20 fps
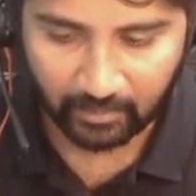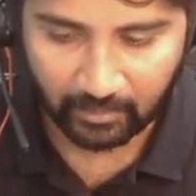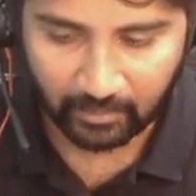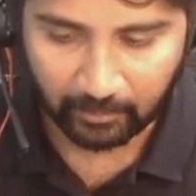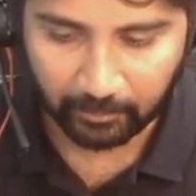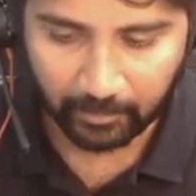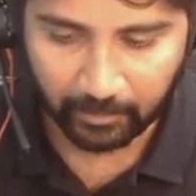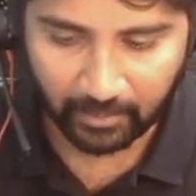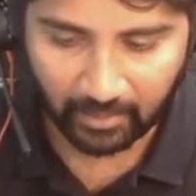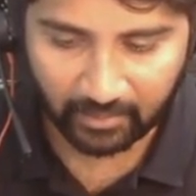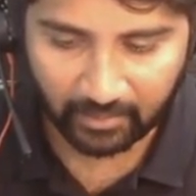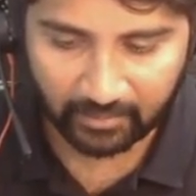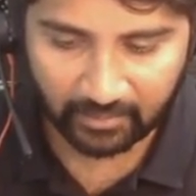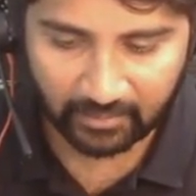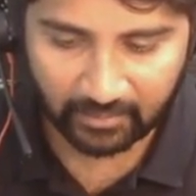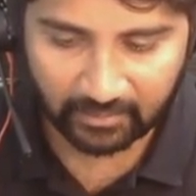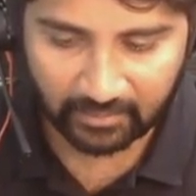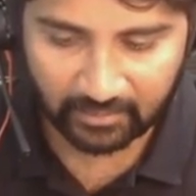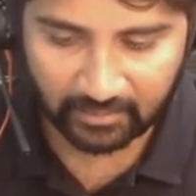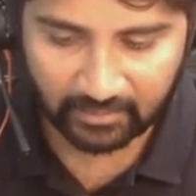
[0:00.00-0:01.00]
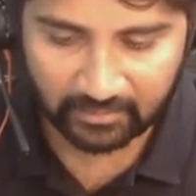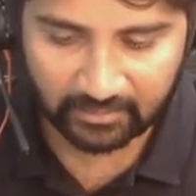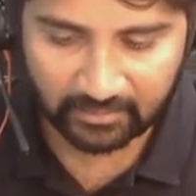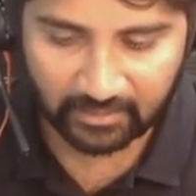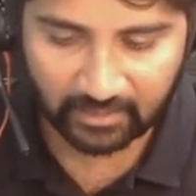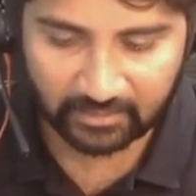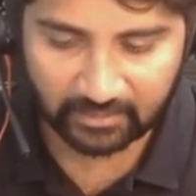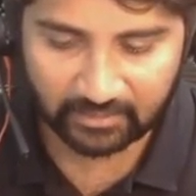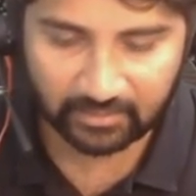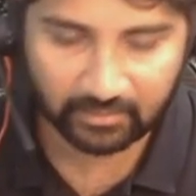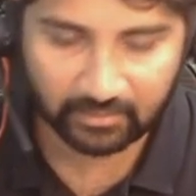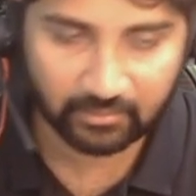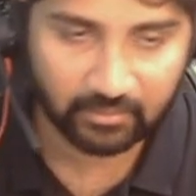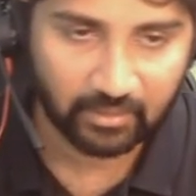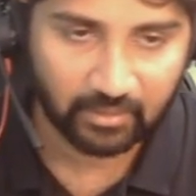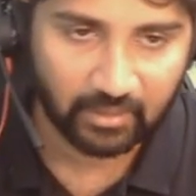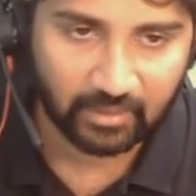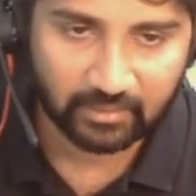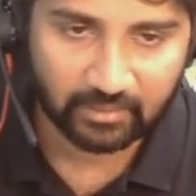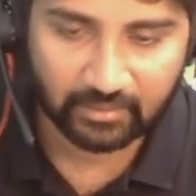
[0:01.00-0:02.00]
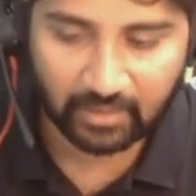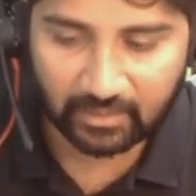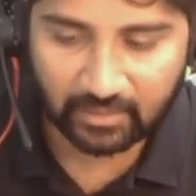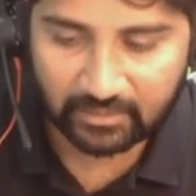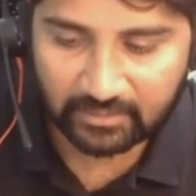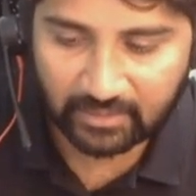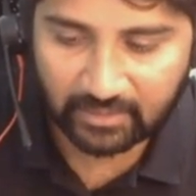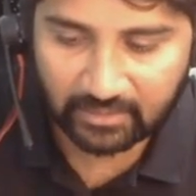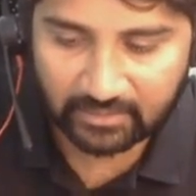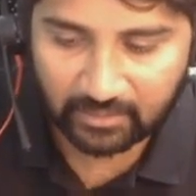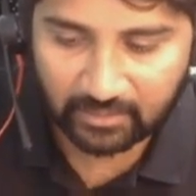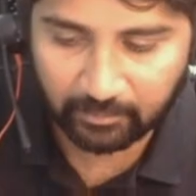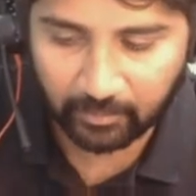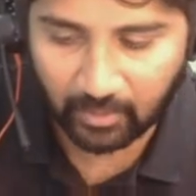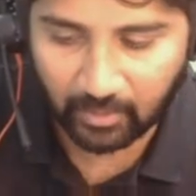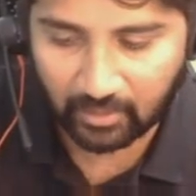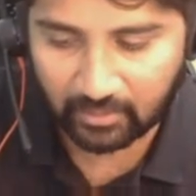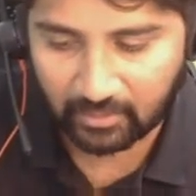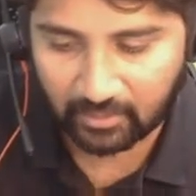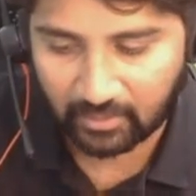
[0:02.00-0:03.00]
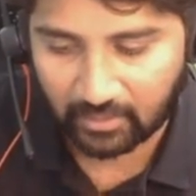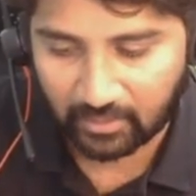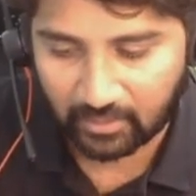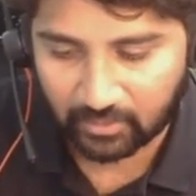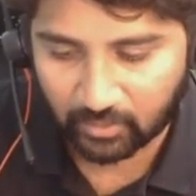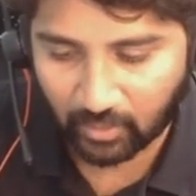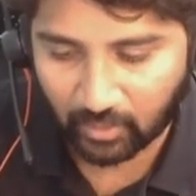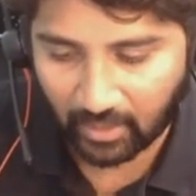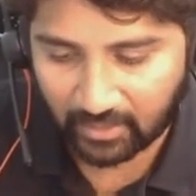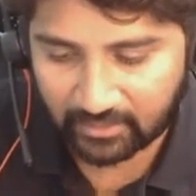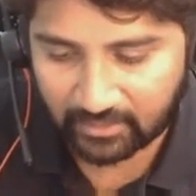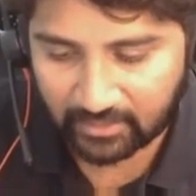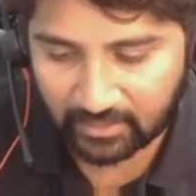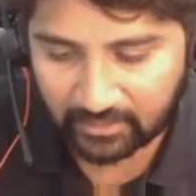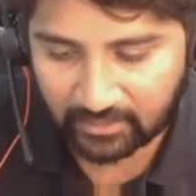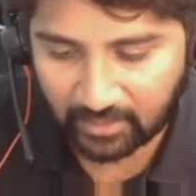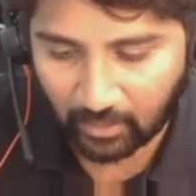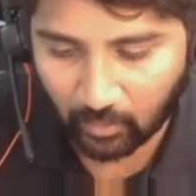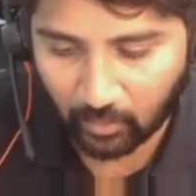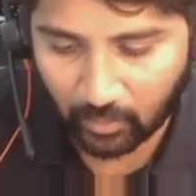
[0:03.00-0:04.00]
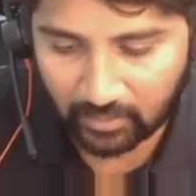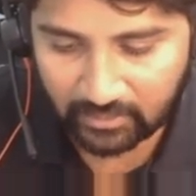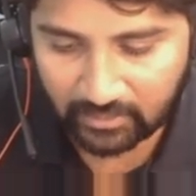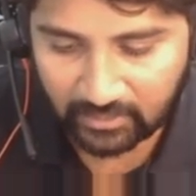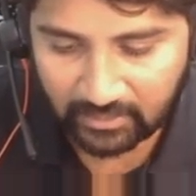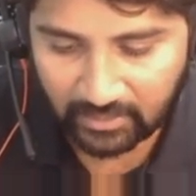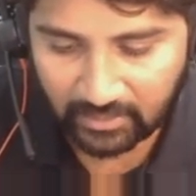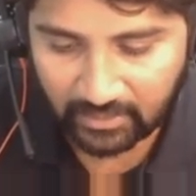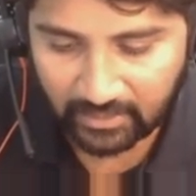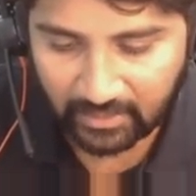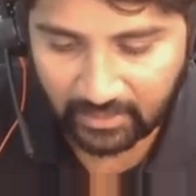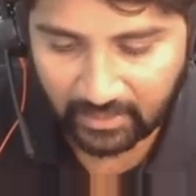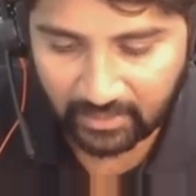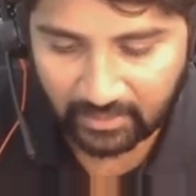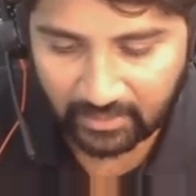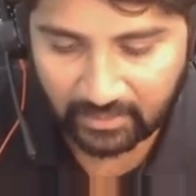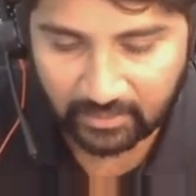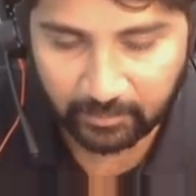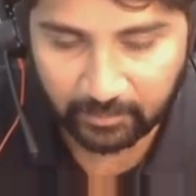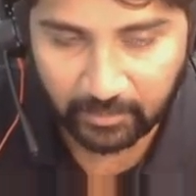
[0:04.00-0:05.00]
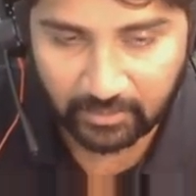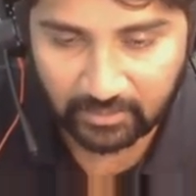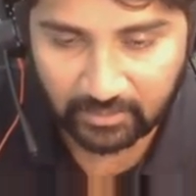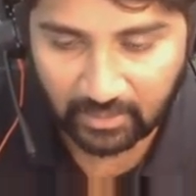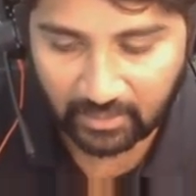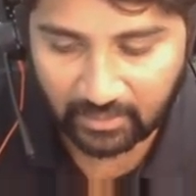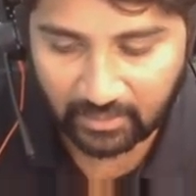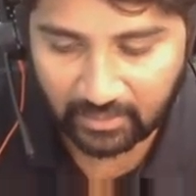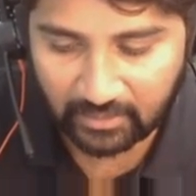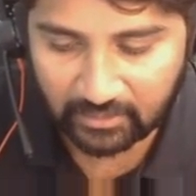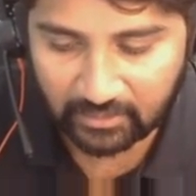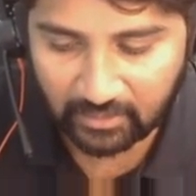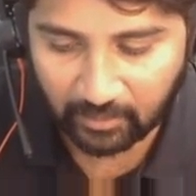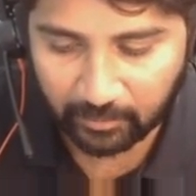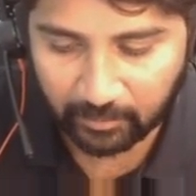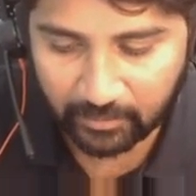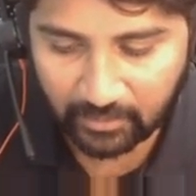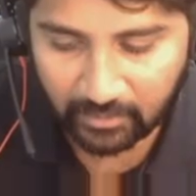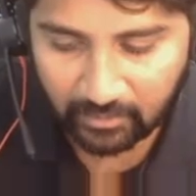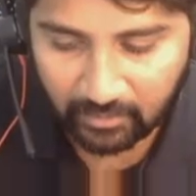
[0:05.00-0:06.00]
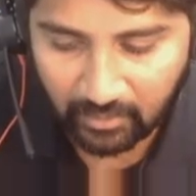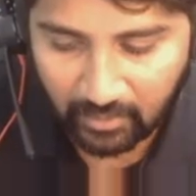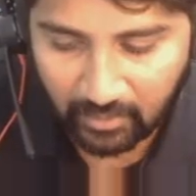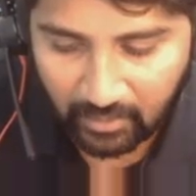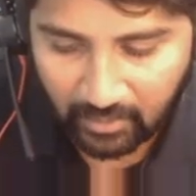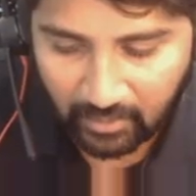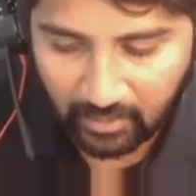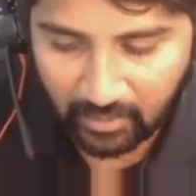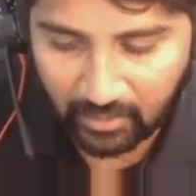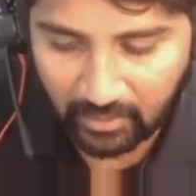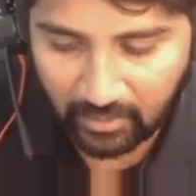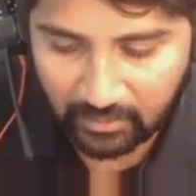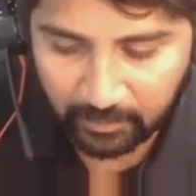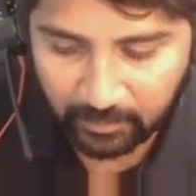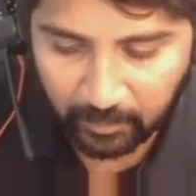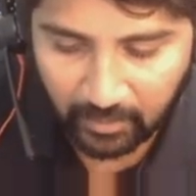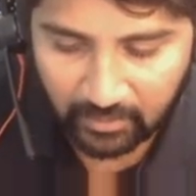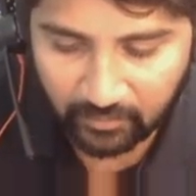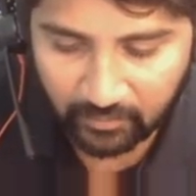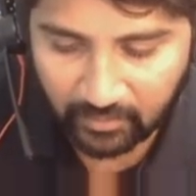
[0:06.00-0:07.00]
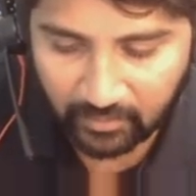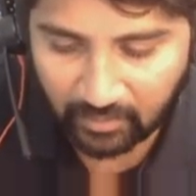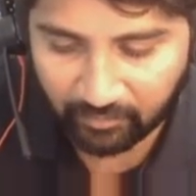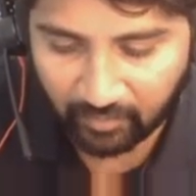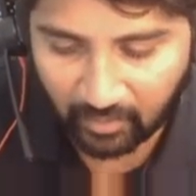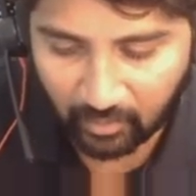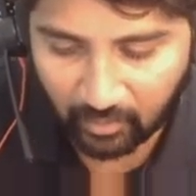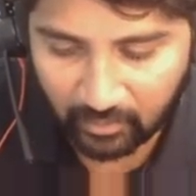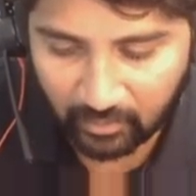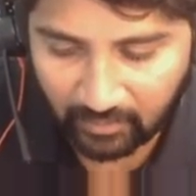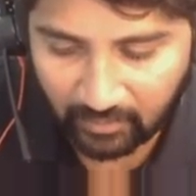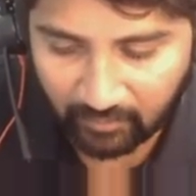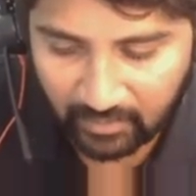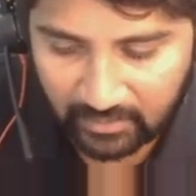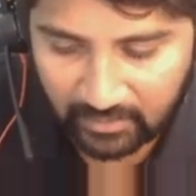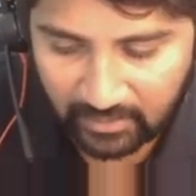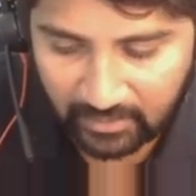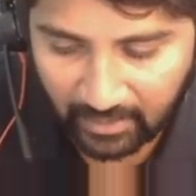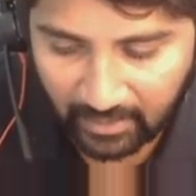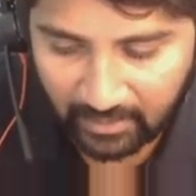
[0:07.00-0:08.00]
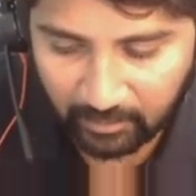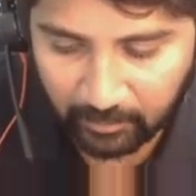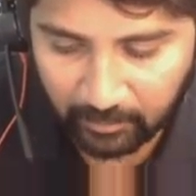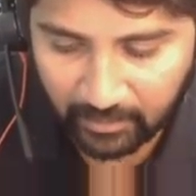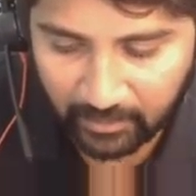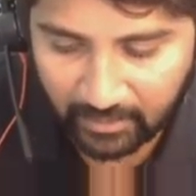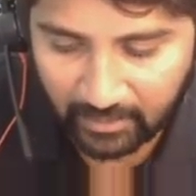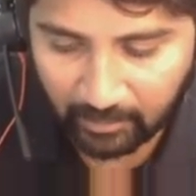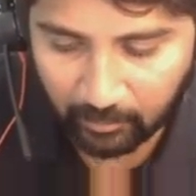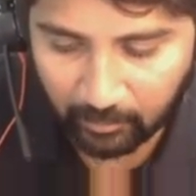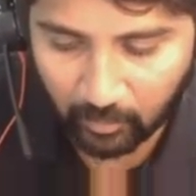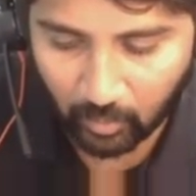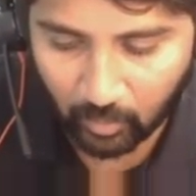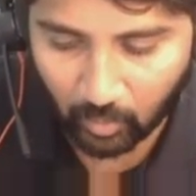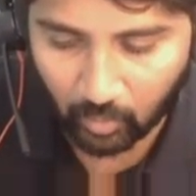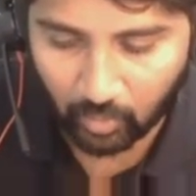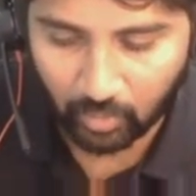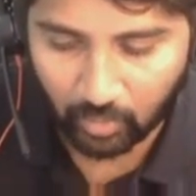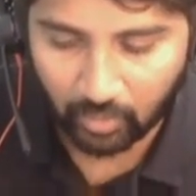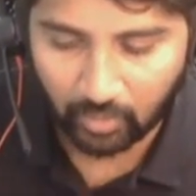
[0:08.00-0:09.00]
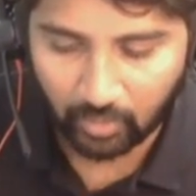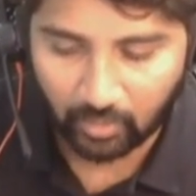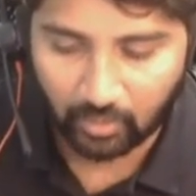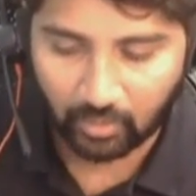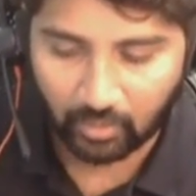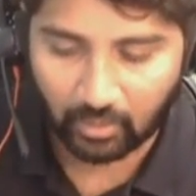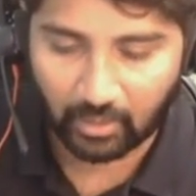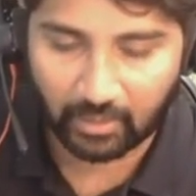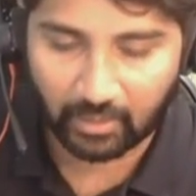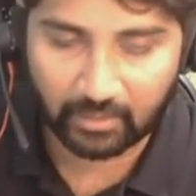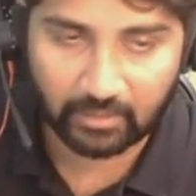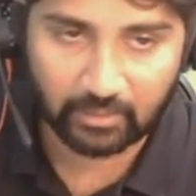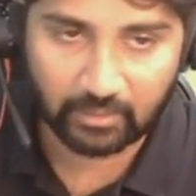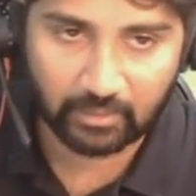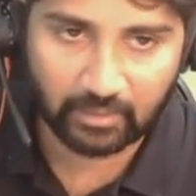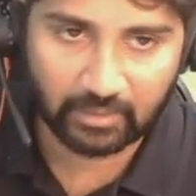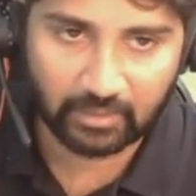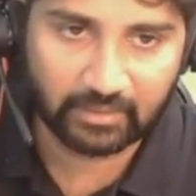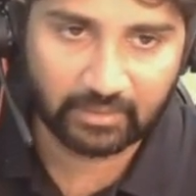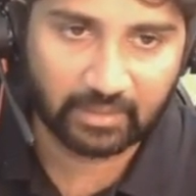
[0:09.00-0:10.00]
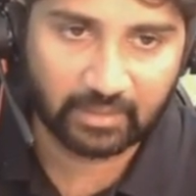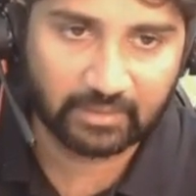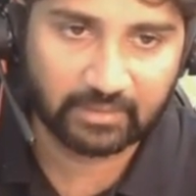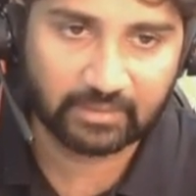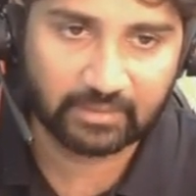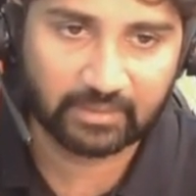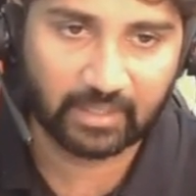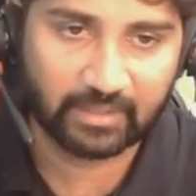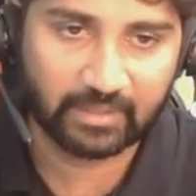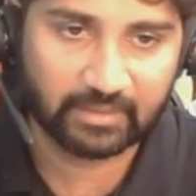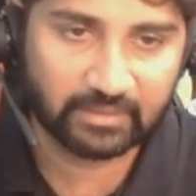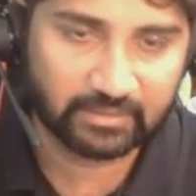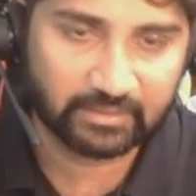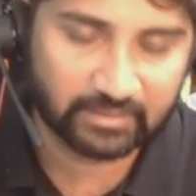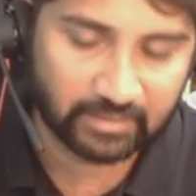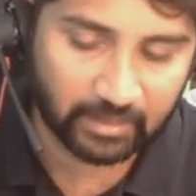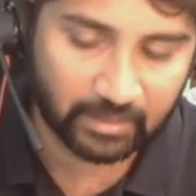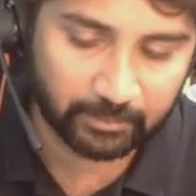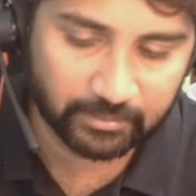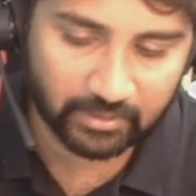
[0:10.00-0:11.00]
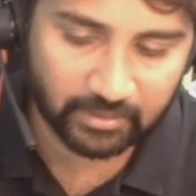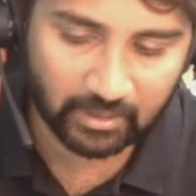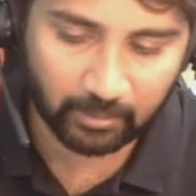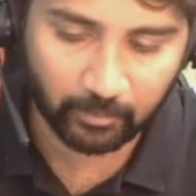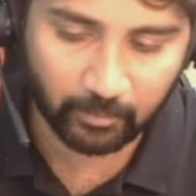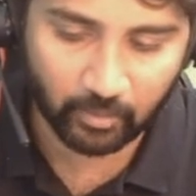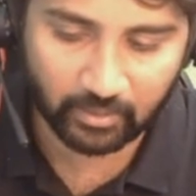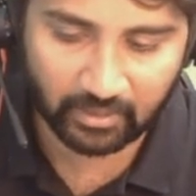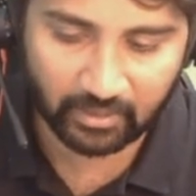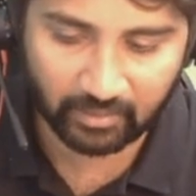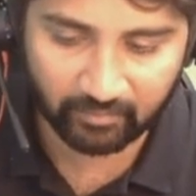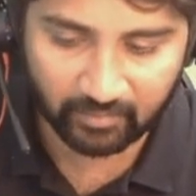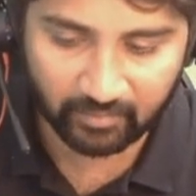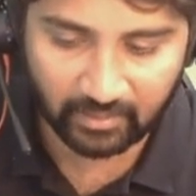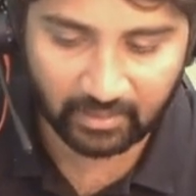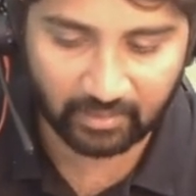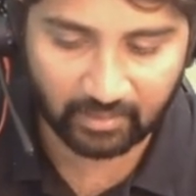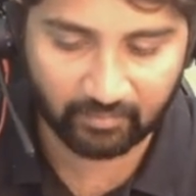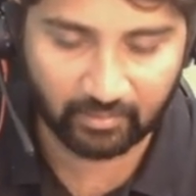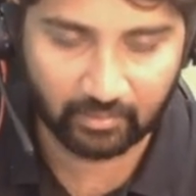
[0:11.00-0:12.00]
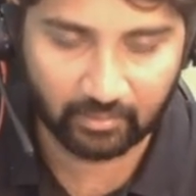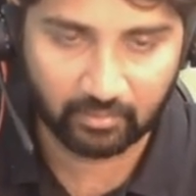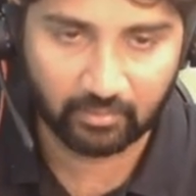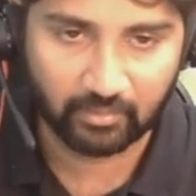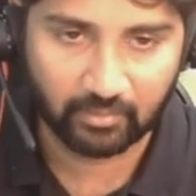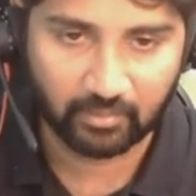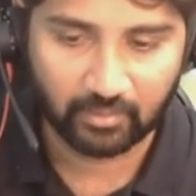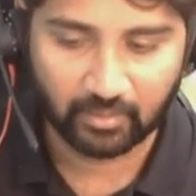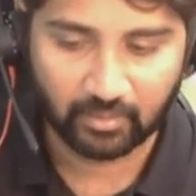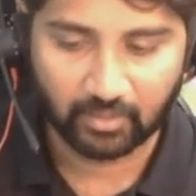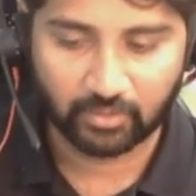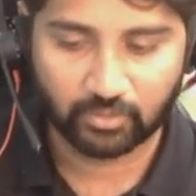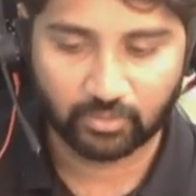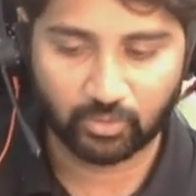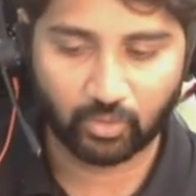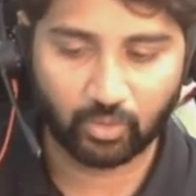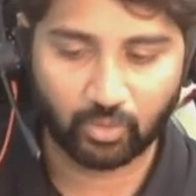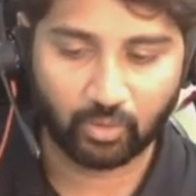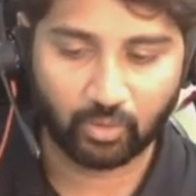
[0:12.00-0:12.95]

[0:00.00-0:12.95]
priority agent instruction the instruction part so access how urgent the ticket is based on a description response with the following levels high medium low and uh, there is a slight description about every level so